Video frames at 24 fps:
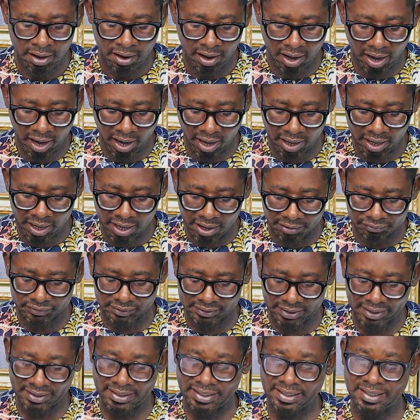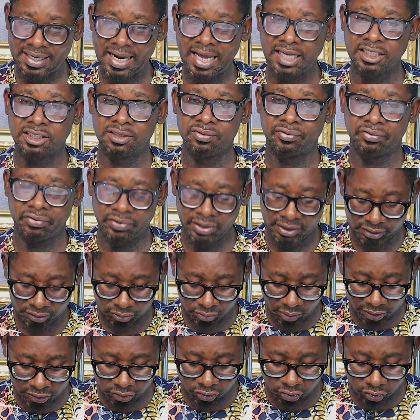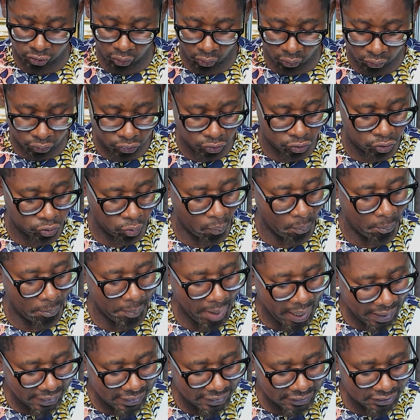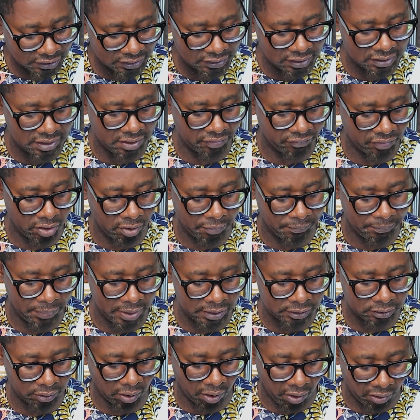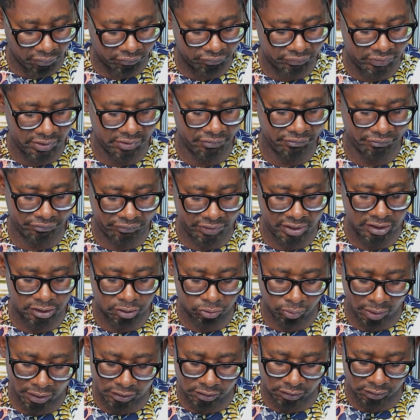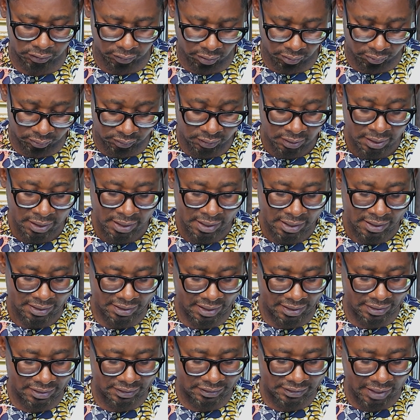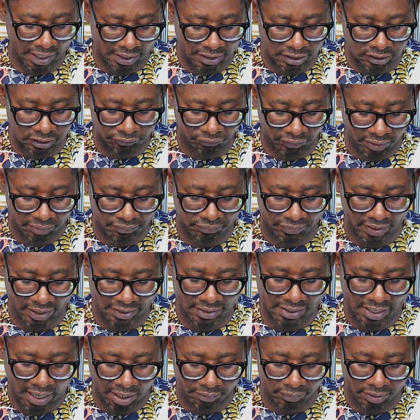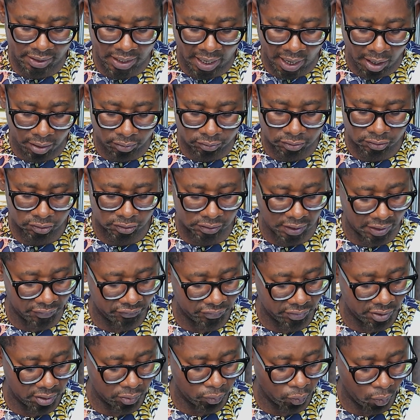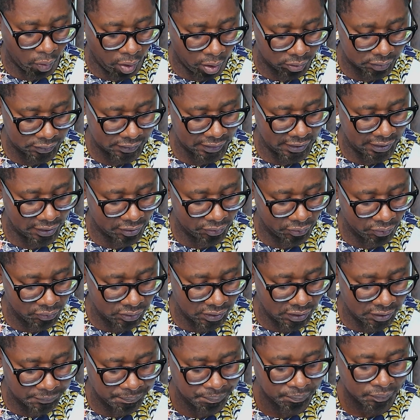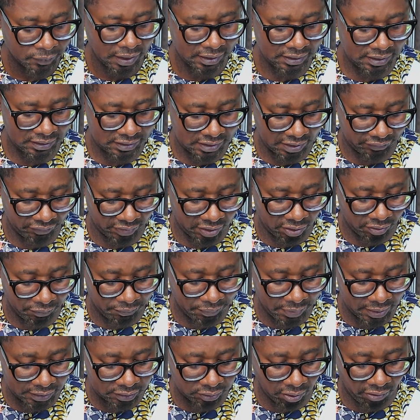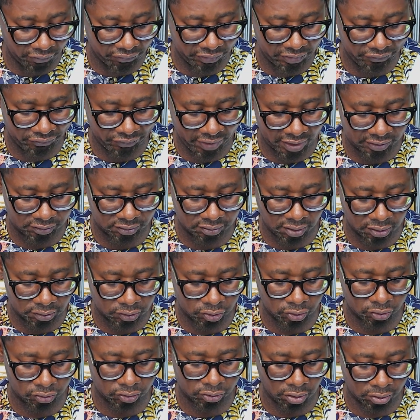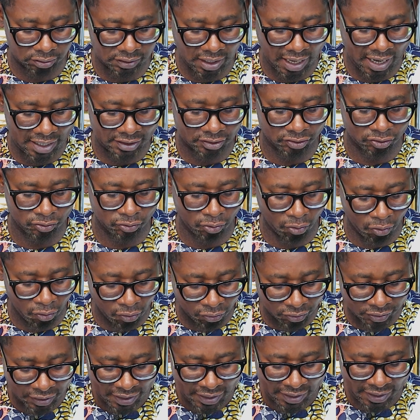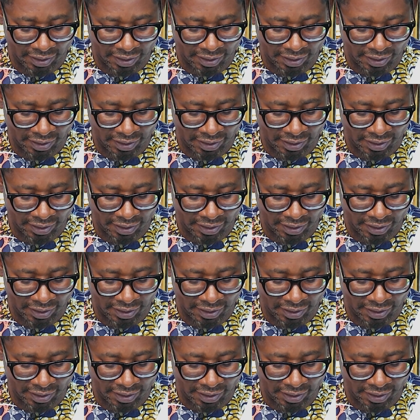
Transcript: FZE, that is Free Trade Zone, to manage the development of the Free Trade Zone. Then the Chinese firm then carried out several works, including the development of infrastructure such as road,